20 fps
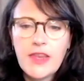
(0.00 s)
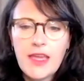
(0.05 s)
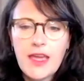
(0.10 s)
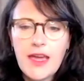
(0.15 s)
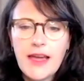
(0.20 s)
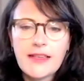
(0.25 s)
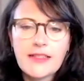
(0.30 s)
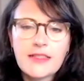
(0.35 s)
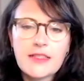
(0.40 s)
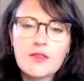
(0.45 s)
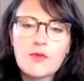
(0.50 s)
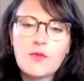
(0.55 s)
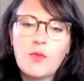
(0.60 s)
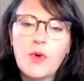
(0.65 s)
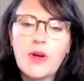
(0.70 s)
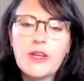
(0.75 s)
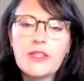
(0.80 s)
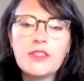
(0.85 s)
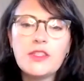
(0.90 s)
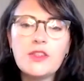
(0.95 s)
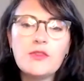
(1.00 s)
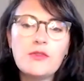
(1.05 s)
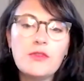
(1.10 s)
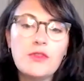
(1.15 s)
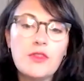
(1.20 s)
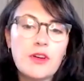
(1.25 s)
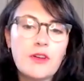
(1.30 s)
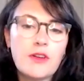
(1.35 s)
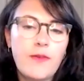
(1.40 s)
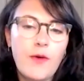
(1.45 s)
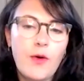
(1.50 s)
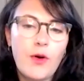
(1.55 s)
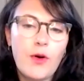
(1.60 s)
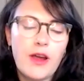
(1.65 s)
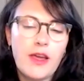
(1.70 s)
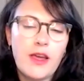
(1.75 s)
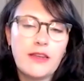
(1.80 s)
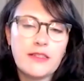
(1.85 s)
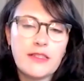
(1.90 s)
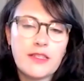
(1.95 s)
asks, what do you look for
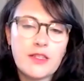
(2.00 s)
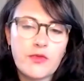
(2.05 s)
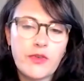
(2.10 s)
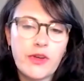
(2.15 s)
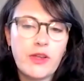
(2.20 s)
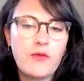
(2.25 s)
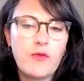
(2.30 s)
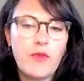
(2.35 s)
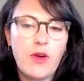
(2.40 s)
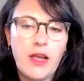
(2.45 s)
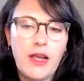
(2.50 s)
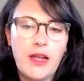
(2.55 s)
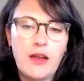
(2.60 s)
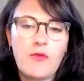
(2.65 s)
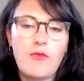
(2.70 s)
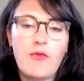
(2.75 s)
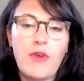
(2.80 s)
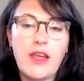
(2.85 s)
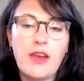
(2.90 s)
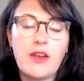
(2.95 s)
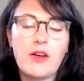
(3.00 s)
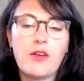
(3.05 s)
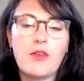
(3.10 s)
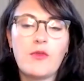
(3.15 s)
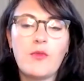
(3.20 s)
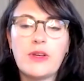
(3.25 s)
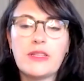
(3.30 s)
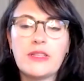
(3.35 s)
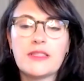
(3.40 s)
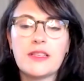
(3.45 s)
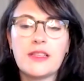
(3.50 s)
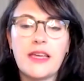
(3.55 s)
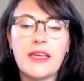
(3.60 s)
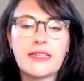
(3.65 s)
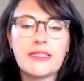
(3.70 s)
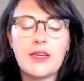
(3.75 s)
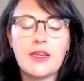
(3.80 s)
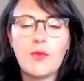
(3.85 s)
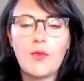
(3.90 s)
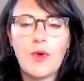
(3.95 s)
in a screenwriter when
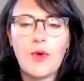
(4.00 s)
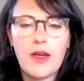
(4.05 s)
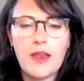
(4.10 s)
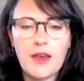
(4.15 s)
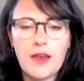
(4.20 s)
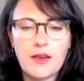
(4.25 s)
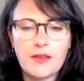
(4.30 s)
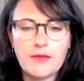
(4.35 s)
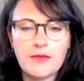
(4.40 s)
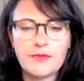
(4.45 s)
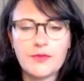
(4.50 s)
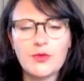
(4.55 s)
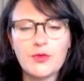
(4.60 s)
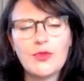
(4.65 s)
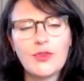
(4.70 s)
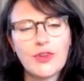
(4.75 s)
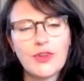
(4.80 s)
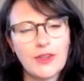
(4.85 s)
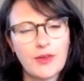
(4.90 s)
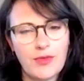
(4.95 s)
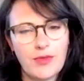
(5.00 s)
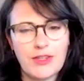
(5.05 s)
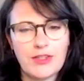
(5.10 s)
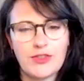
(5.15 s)
selecting one? Ooh, good question.